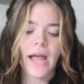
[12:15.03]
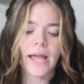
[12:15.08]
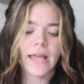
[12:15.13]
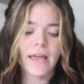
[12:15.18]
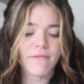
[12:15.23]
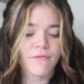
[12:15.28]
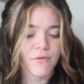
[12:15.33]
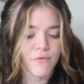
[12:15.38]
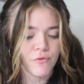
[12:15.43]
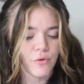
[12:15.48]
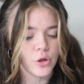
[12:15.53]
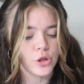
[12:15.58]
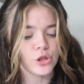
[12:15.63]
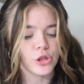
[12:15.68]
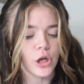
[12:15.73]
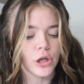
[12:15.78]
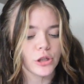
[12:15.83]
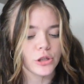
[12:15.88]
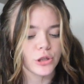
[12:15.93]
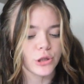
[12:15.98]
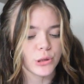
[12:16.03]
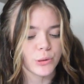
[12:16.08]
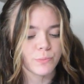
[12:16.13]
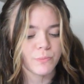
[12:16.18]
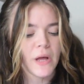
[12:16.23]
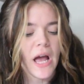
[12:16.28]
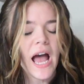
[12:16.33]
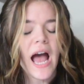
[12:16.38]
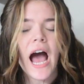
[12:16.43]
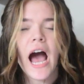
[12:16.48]
I gave it four stars.
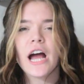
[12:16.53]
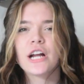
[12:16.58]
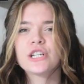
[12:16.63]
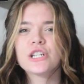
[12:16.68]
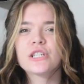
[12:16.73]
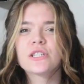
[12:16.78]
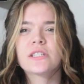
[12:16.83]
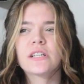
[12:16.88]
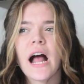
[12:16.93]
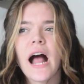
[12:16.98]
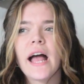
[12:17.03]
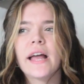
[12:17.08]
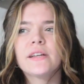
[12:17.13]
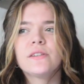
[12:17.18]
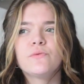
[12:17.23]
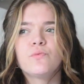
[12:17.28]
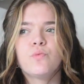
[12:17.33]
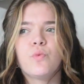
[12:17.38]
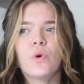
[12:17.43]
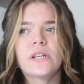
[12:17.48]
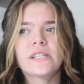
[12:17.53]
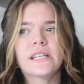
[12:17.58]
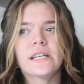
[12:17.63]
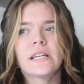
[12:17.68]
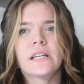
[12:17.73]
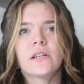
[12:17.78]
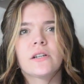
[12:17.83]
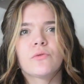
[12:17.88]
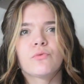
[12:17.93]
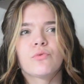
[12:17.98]
I just, I
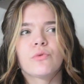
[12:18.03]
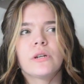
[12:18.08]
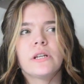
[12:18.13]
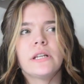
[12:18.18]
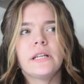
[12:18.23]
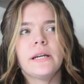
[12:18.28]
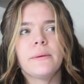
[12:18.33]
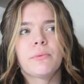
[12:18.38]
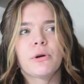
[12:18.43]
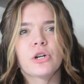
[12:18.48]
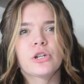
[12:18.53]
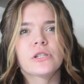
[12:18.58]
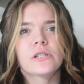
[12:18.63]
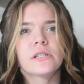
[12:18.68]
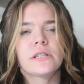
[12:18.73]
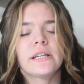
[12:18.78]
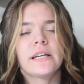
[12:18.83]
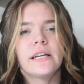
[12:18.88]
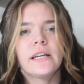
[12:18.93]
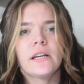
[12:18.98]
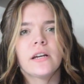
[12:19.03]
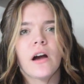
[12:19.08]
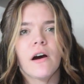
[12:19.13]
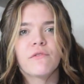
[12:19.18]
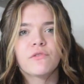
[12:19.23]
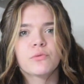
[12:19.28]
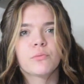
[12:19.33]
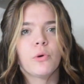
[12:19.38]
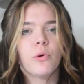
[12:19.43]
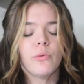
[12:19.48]
wasn't really personally
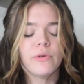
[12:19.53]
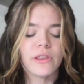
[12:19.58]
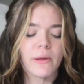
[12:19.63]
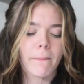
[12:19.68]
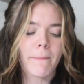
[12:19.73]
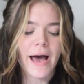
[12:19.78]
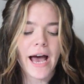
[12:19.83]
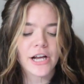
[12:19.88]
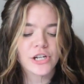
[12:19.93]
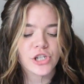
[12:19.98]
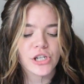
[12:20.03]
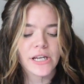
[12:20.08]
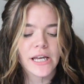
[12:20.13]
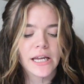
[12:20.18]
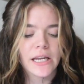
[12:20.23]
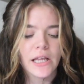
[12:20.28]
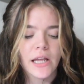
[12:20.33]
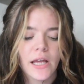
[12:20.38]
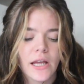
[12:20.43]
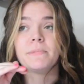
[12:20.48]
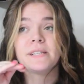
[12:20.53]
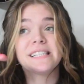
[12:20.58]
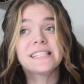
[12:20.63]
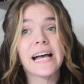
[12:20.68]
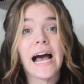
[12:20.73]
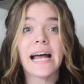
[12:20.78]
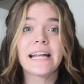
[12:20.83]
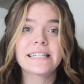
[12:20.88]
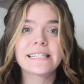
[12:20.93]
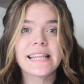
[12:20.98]
comfortable with the magic in it.
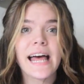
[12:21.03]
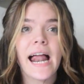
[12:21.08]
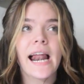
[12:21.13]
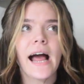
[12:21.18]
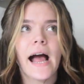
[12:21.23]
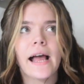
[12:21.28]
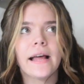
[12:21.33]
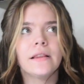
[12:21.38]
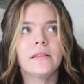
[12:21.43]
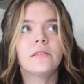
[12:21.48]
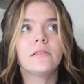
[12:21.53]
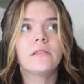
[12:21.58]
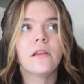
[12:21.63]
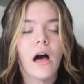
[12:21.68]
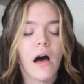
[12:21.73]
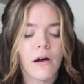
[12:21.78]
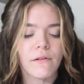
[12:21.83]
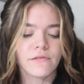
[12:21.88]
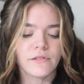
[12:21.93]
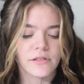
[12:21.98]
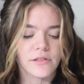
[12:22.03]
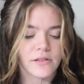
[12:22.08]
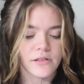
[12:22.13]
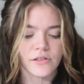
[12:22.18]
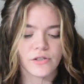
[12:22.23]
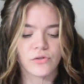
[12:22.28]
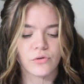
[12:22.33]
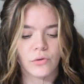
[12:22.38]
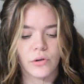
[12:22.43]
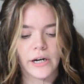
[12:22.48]
Besides that, I loved the
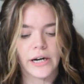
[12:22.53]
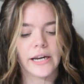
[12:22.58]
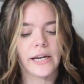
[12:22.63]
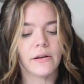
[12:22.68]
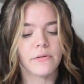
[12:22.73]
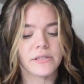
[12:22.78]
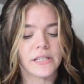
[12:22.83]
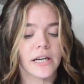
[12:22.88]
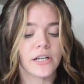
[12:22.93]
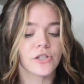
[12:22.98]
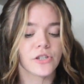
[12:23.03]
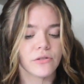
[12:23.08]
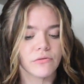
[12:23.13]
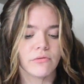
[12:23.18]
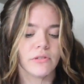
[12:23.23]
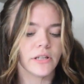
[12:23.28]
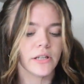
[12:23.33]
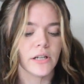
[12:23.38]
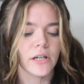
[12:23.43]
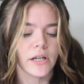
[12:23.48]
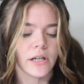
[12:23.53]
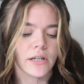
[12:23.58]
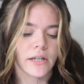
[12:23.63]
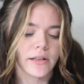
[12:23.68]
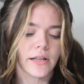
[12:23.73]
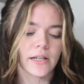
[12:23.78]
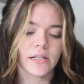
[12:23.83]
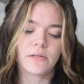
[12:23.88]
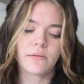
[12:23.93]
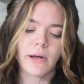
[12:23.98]
story and it was actually really good
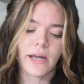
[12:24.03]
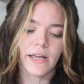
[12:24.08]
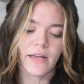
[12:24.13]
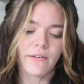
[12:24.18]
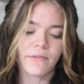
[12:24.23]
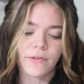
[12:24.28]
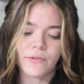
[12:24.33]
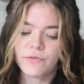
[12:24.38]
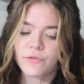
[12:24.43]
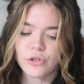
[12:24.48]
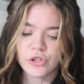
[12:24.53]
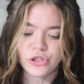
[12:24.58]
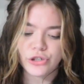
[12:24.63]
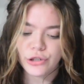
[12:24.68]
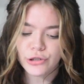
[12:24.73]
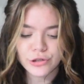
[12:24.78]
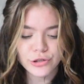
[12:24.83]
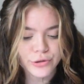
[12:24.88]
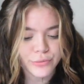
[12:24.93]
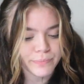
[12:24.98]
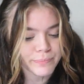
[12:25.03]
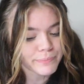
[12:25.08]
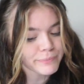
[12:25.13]
and that's why I gave it four stars.